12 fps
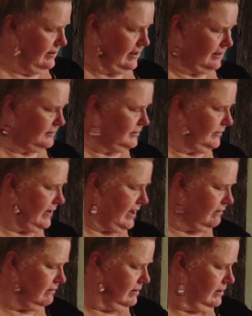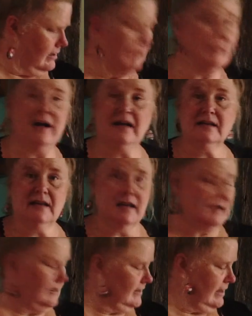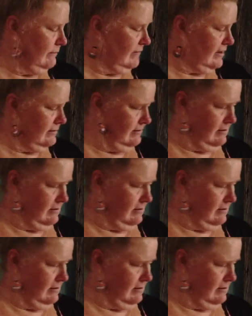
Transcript: into our martini tumbler.